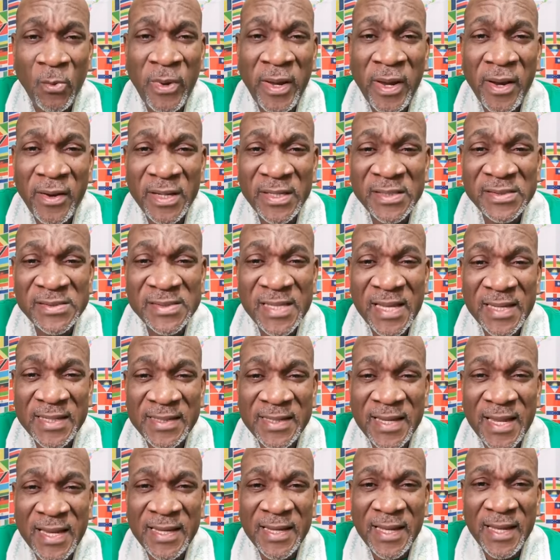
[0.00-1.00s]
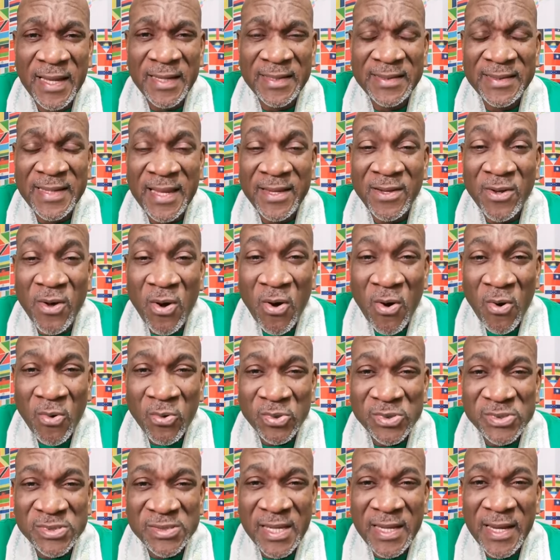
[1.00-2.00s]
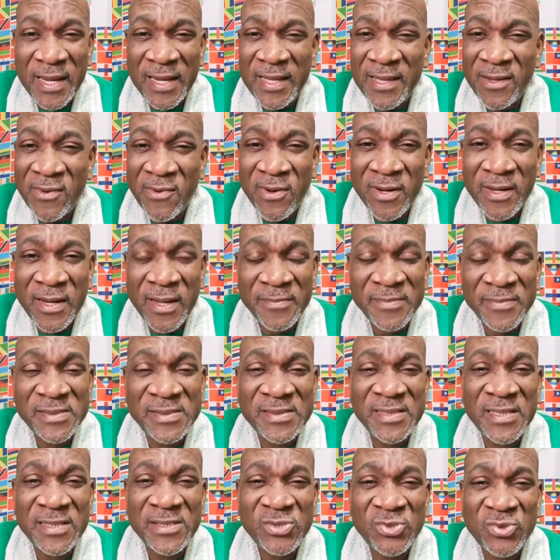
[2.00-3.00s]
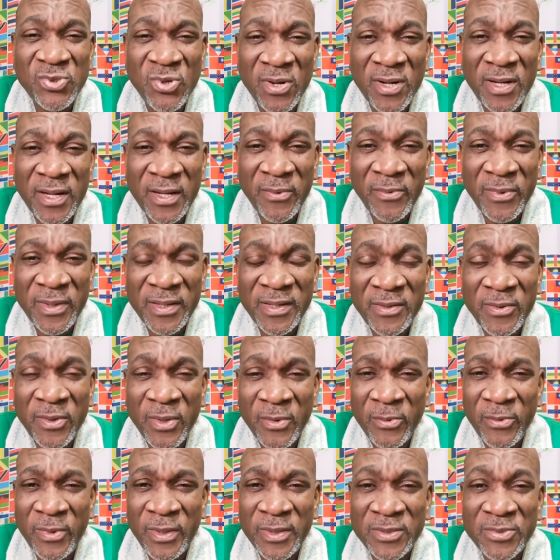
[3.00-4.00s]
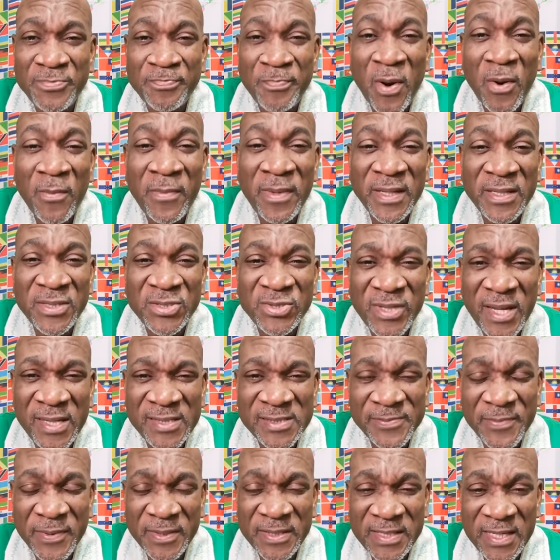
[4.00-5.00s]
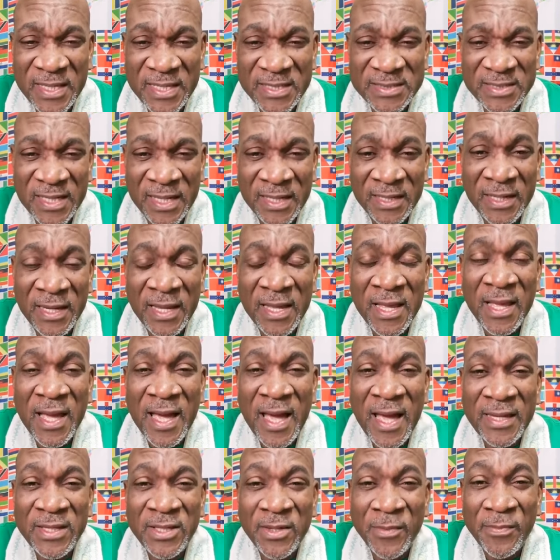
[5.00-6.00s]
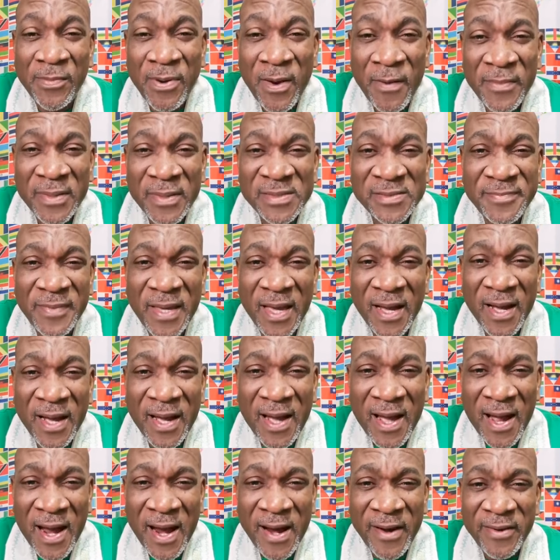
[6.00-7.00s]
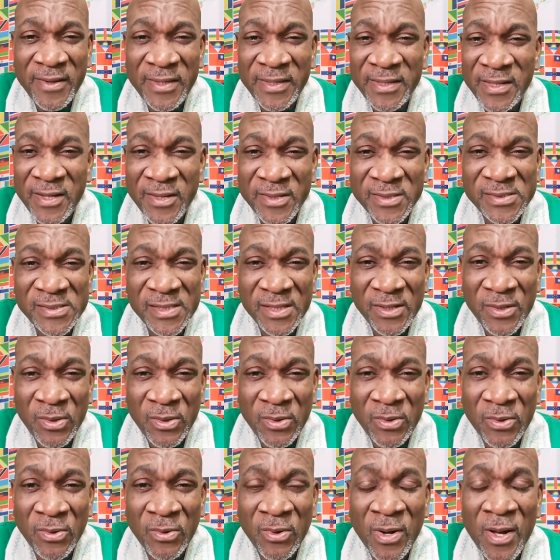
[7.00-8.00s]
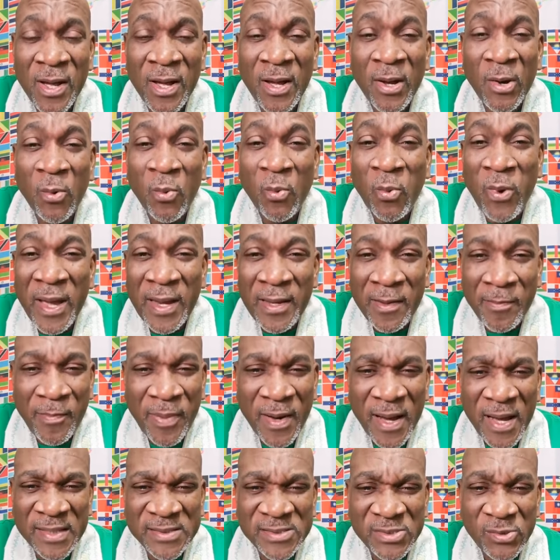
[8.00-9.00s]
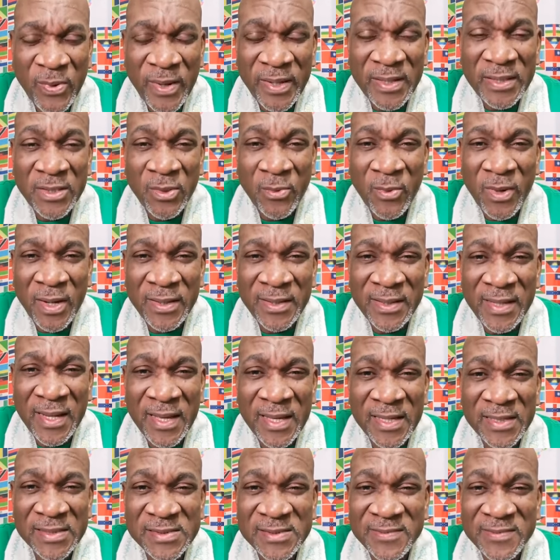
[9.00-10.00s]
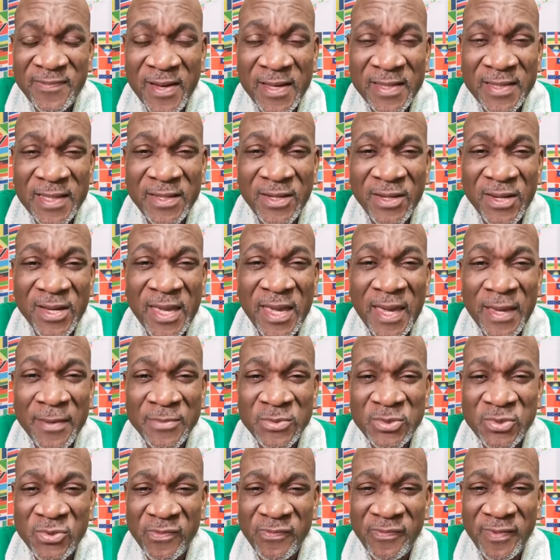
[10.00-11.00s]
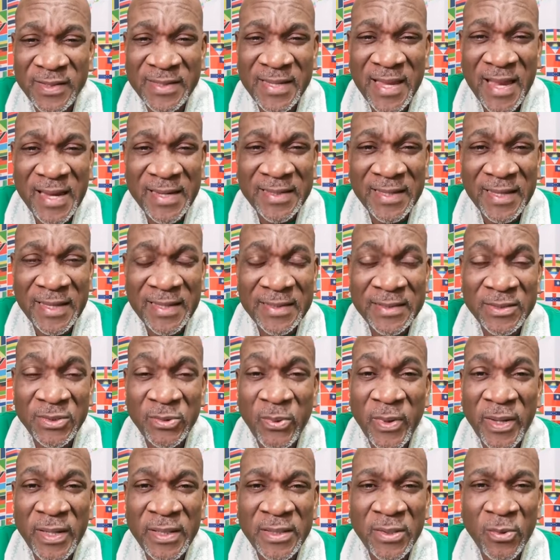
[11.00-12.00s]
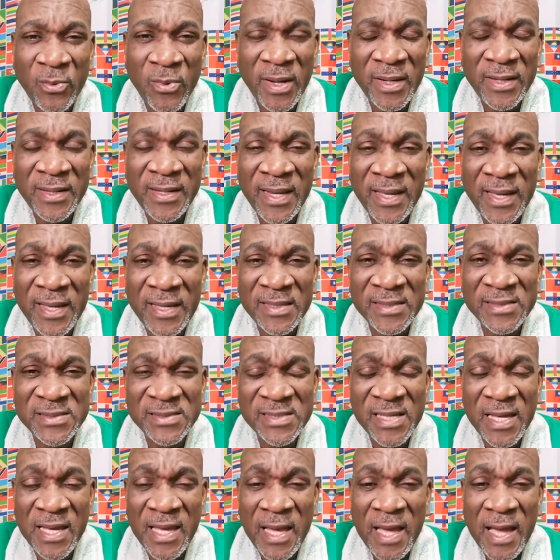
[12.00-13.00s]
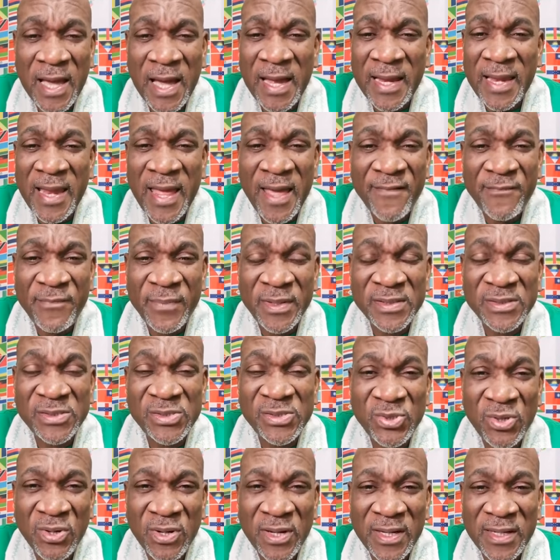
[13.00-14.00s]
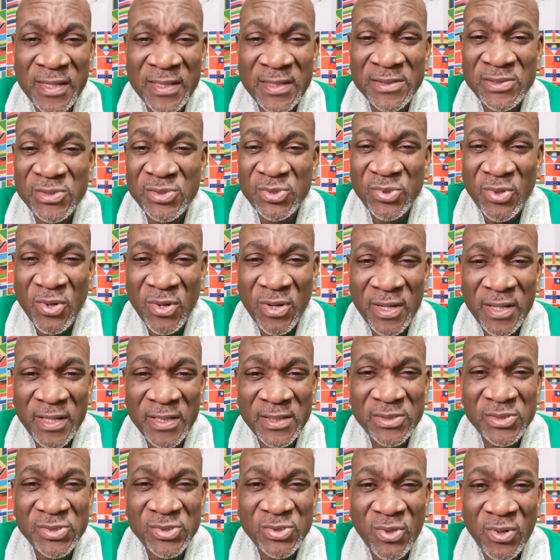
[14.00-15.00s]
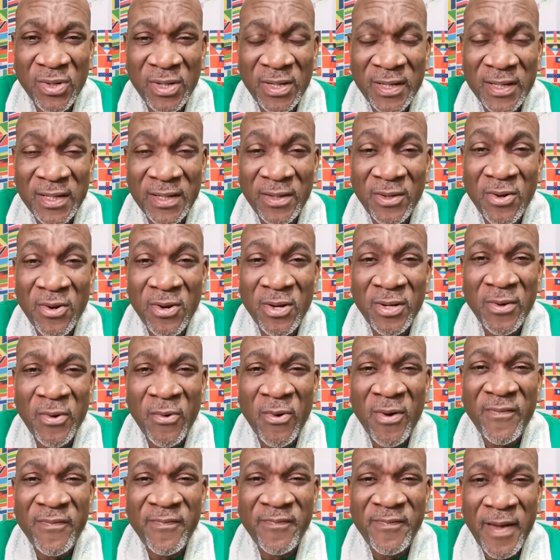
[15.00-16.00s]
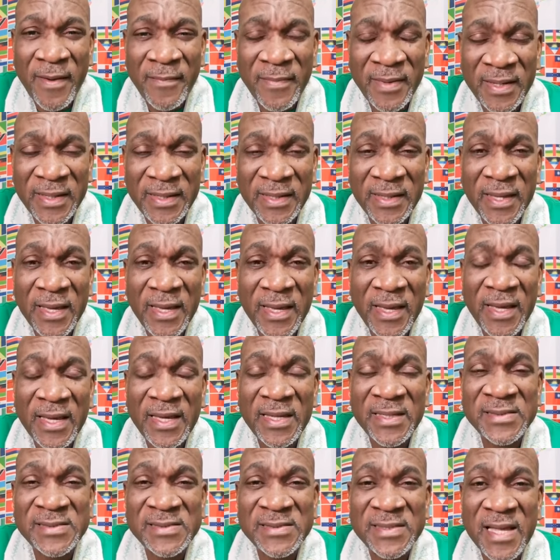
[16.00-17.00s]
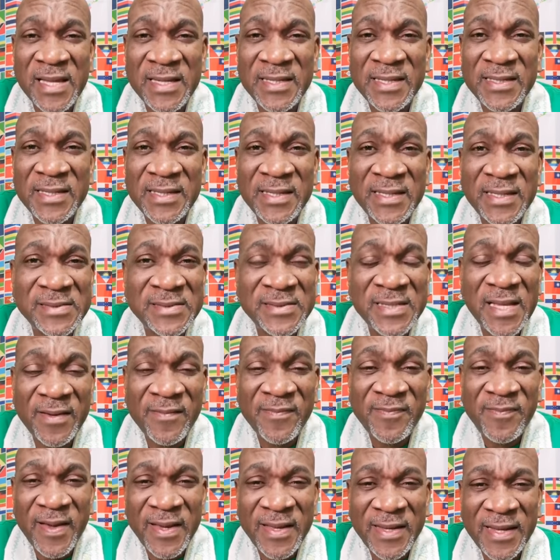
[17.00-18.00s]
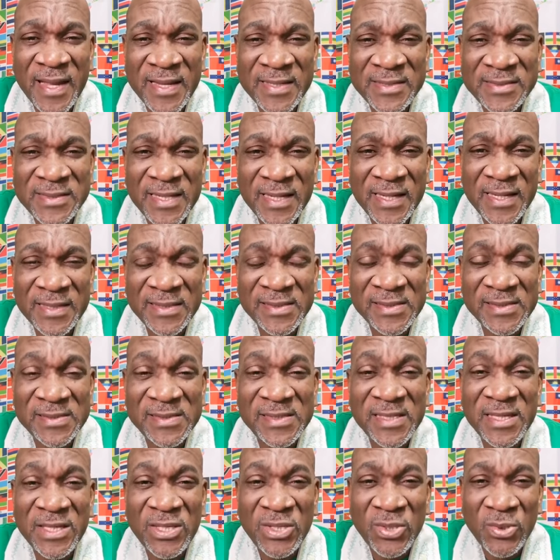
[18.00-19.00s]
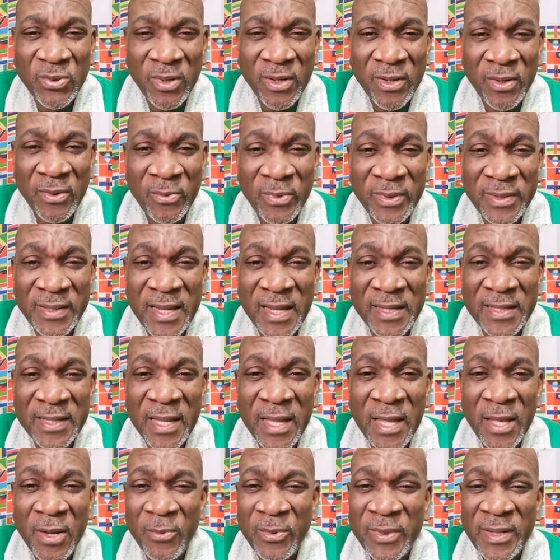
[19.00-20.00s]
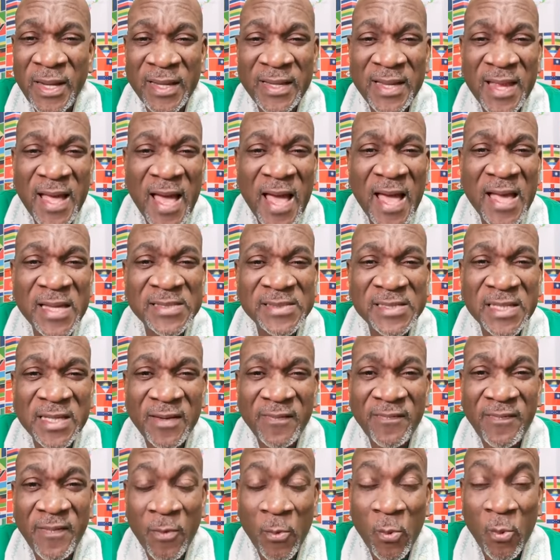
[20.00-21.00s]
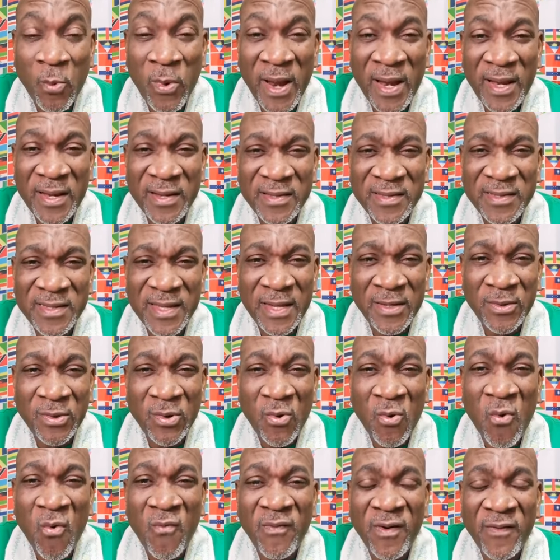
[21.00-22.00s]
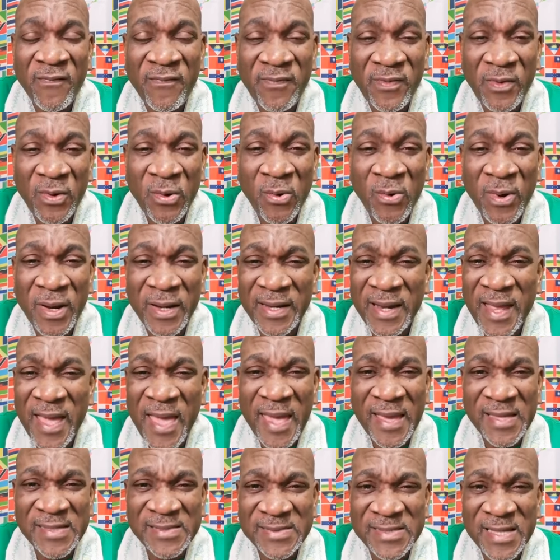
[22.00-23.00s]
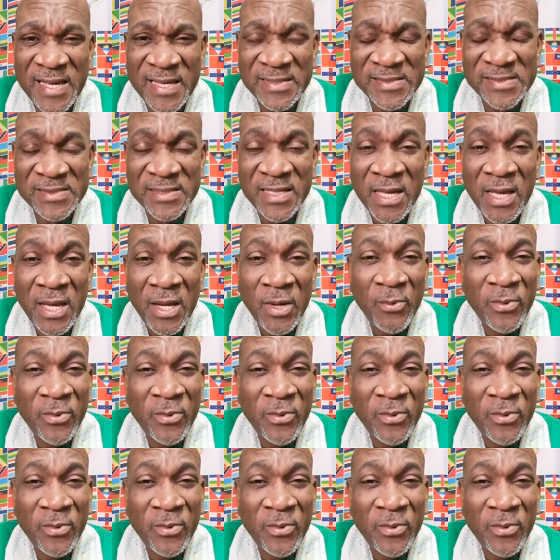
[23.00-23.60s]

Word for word: where is that that that house that I, Lord I'm still struggling with with public transportation and you promised me a car years ago well past 21 days father you came through for Daniel in 21 days and I have been struggling struggling struggling Lord our family is not is not financially secure. We're not we're not asking for wealth and overflow and excess.